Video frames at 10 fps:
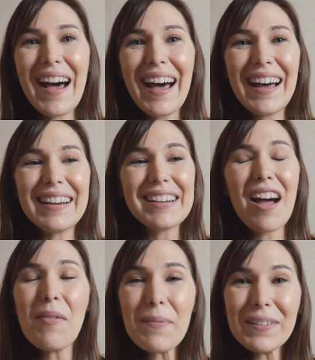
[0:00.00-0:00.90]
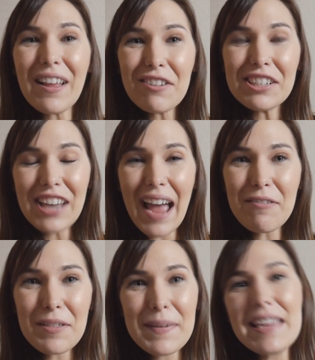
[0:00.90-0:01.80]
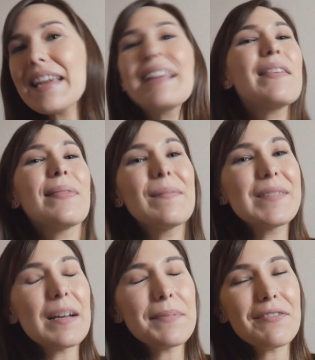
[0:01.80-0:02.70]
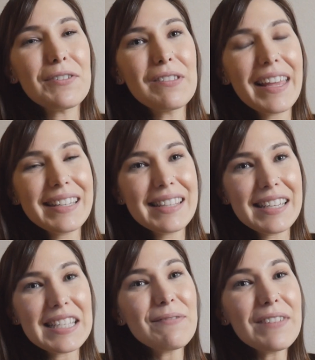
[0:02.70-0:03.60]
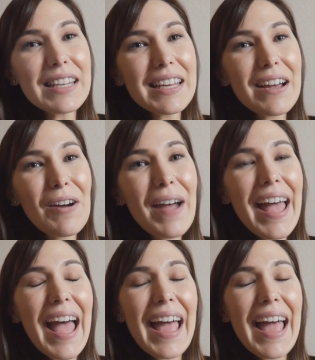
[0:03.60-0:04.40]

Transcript: Comment below to chat with me, hit the thumbs up if you liked this video,